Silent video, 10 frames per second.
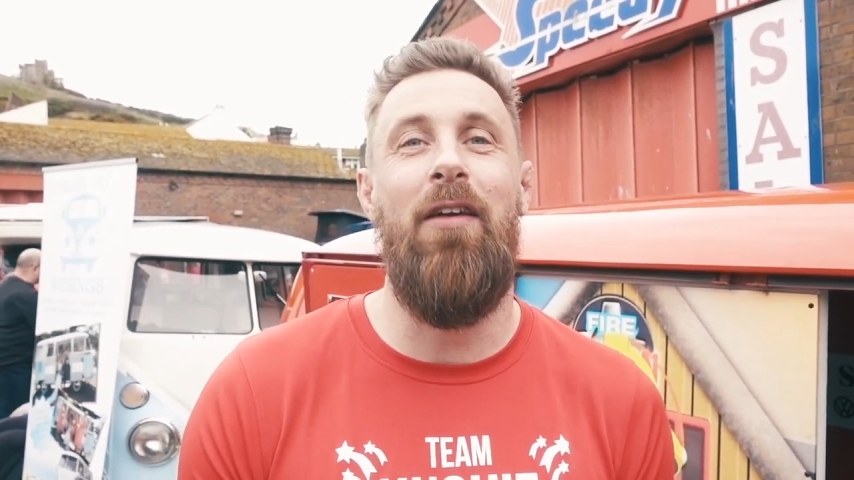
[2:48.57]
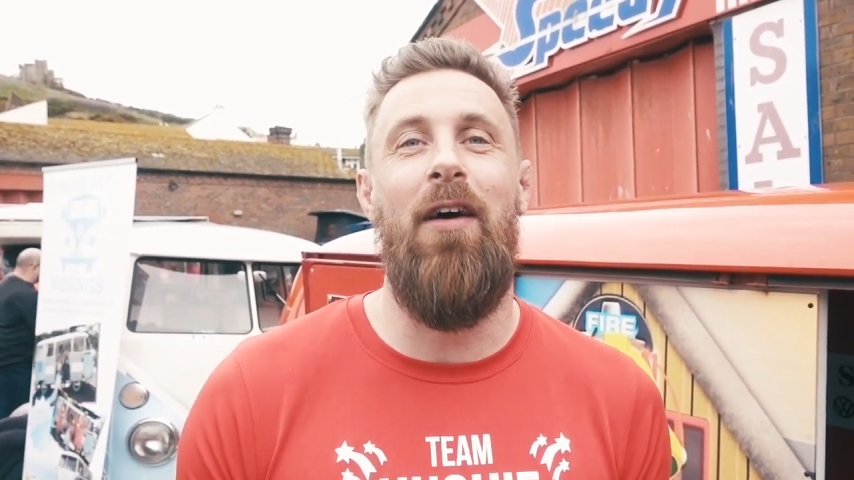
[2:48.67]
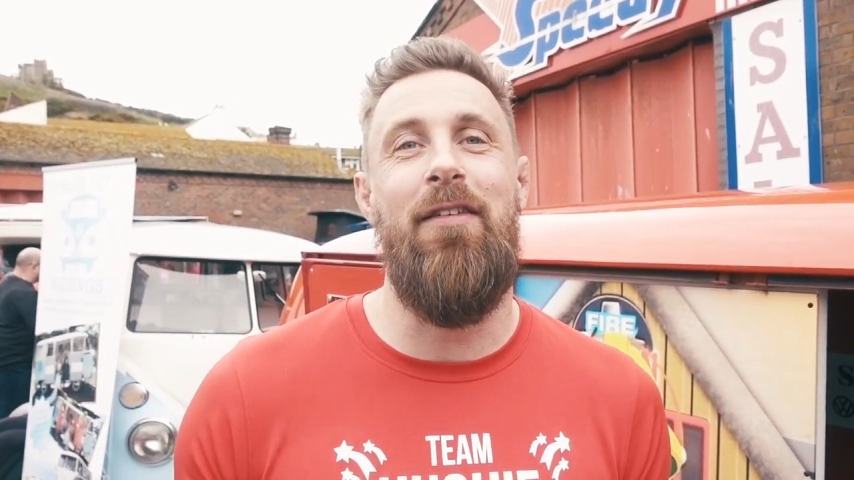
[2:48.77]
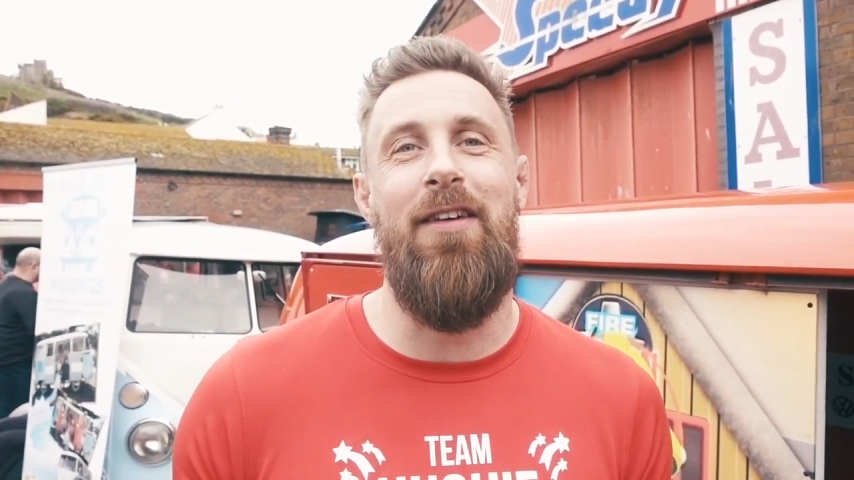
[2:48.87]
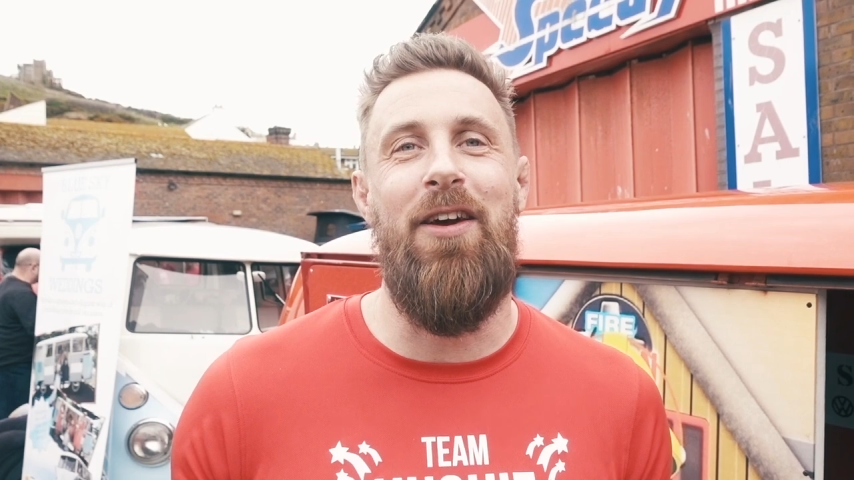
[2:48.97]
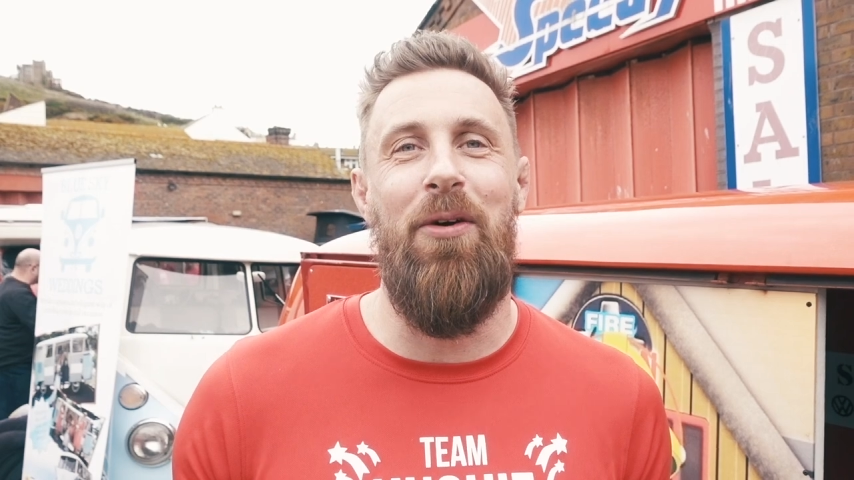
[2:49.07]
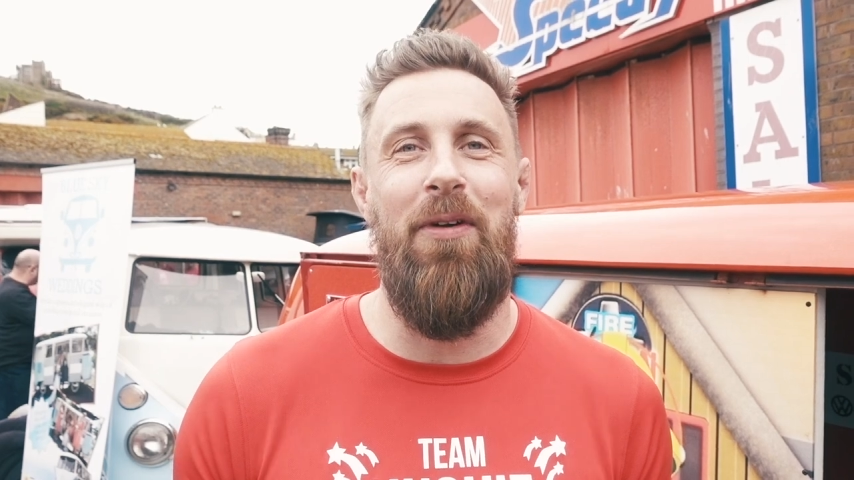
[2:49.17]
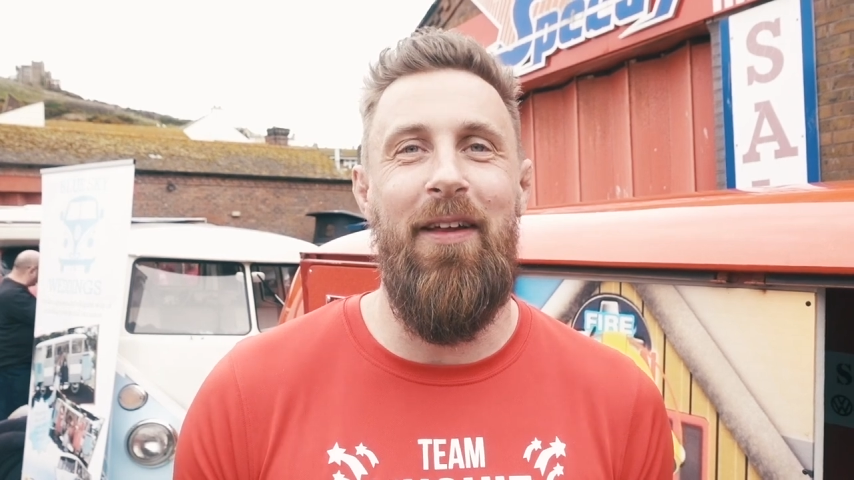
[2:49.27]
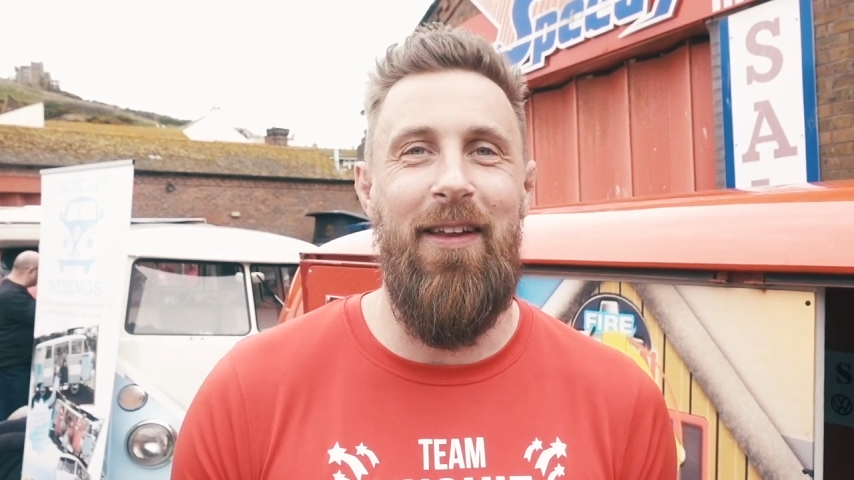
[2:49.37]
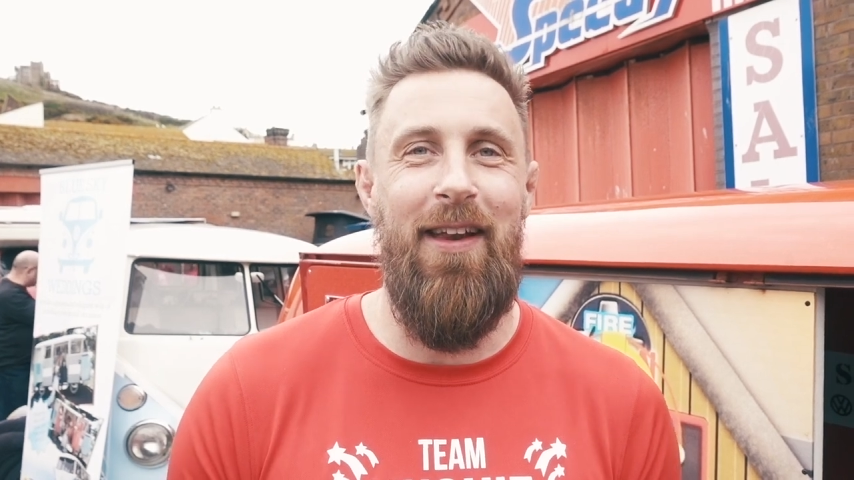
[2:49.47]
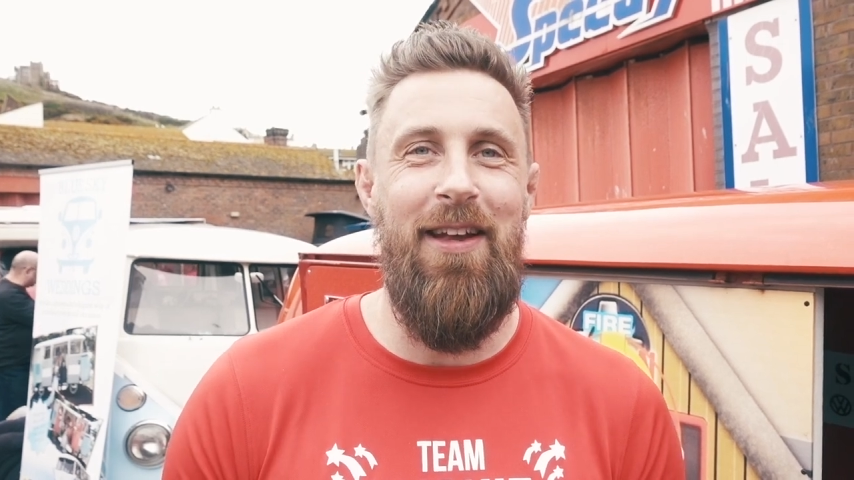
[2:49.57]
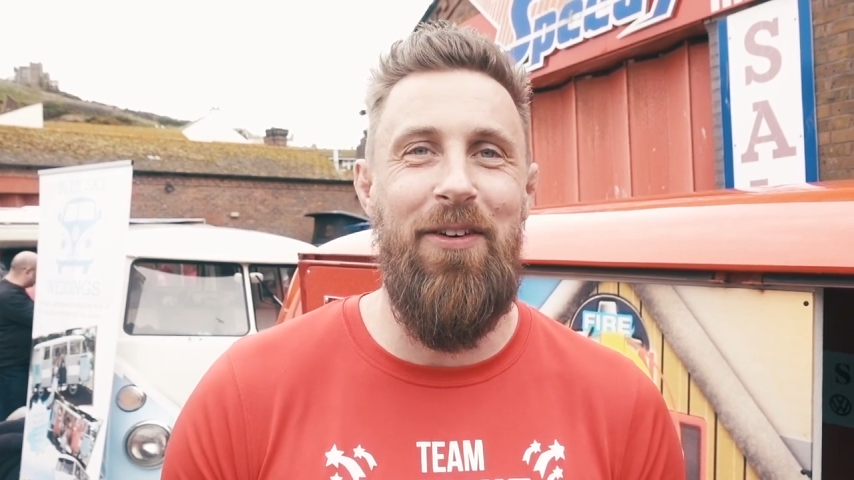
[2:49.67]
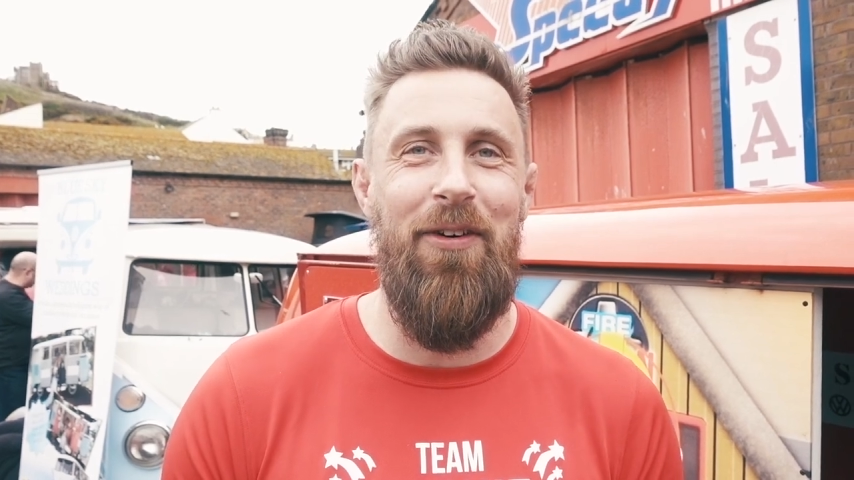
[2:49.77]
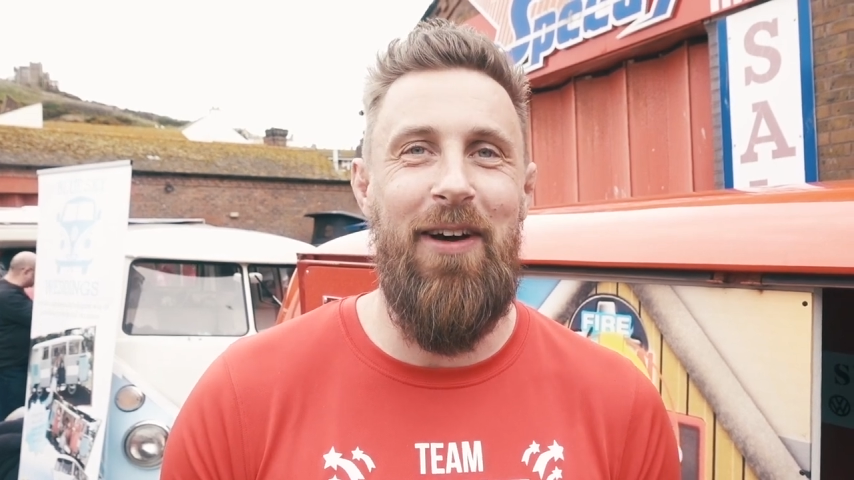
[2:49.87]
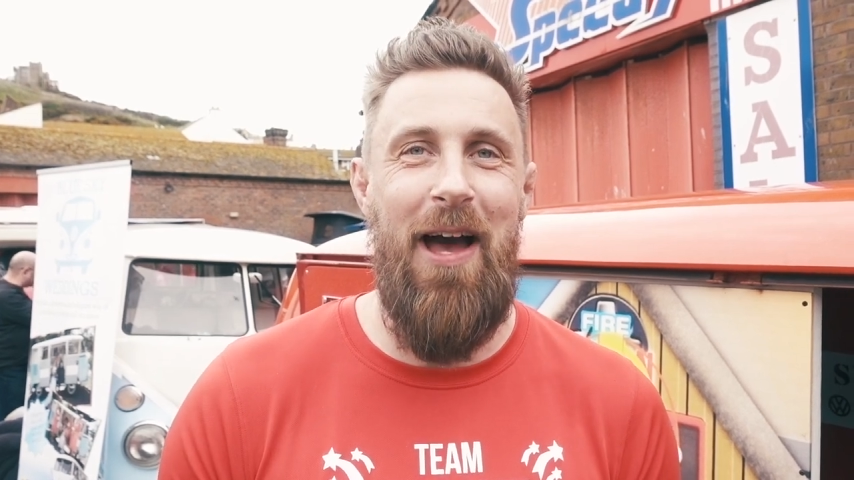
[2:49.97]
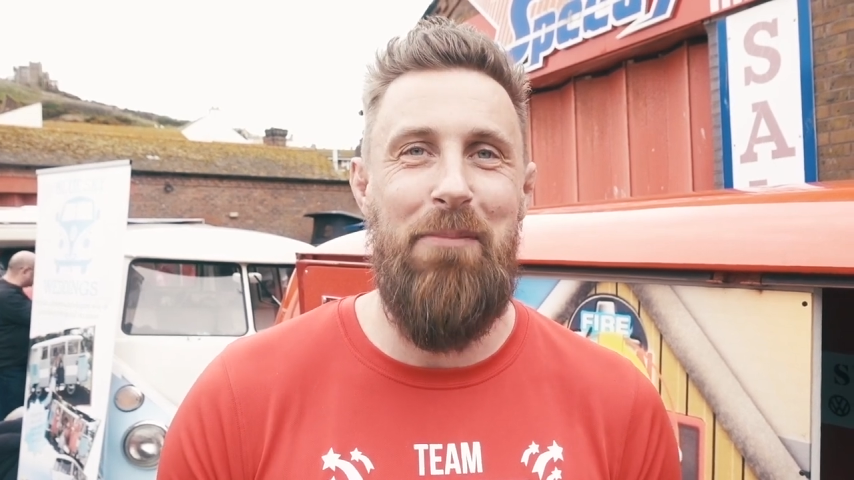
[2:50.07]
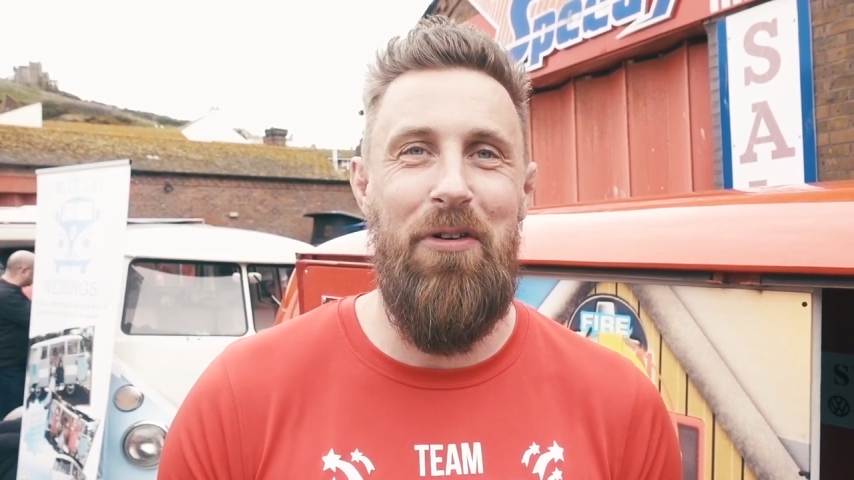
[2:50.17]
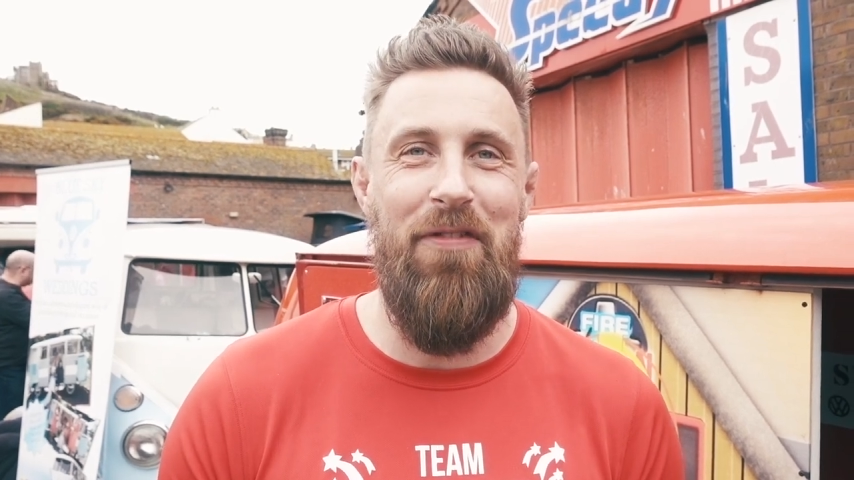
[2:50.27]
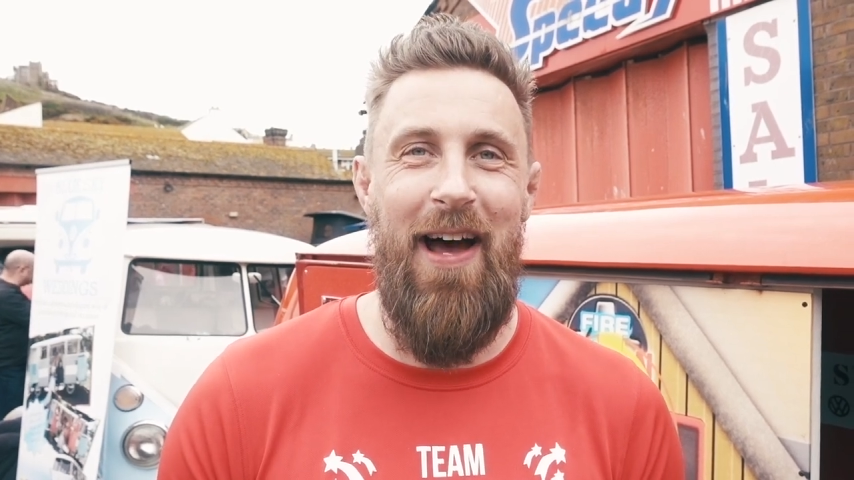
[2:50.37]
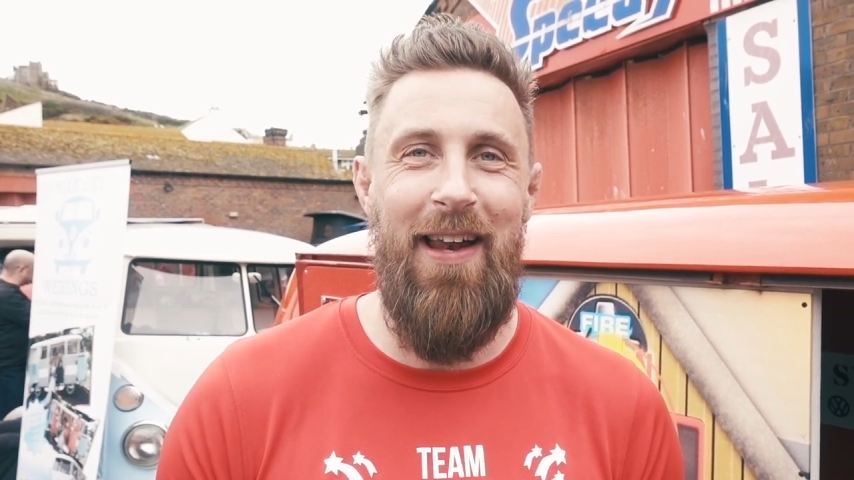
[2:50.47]
as he called it, the Nino
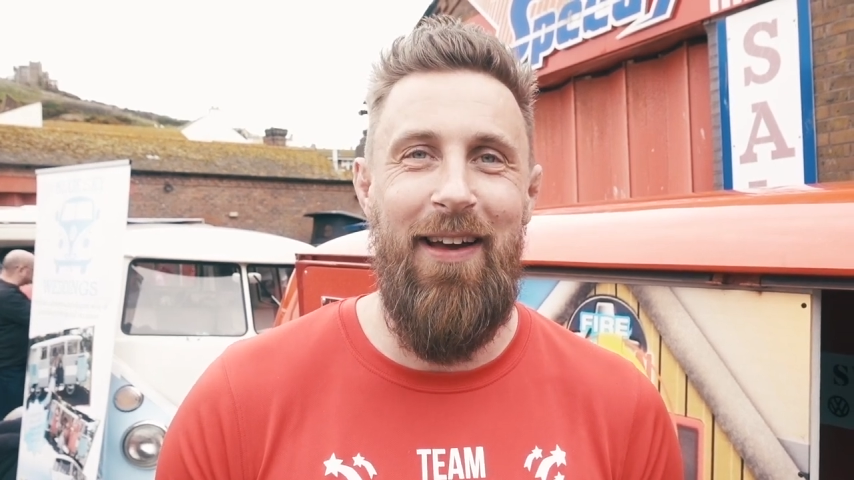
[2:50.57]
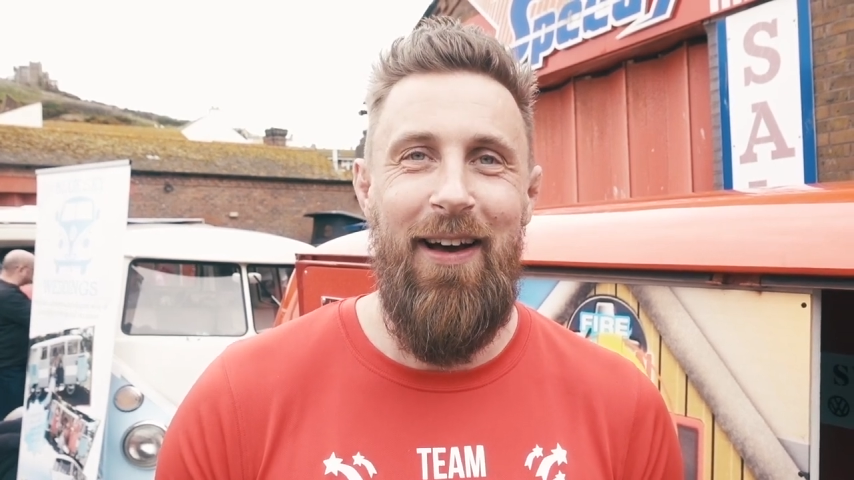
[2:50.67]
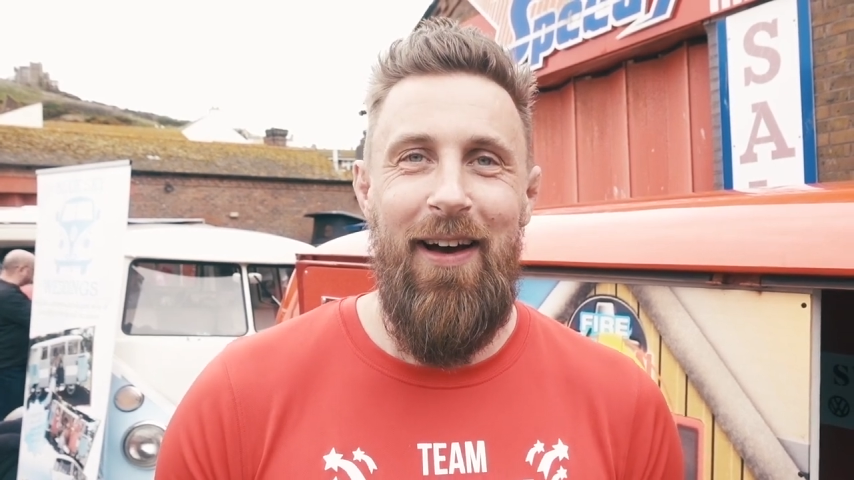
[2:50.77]
camper van,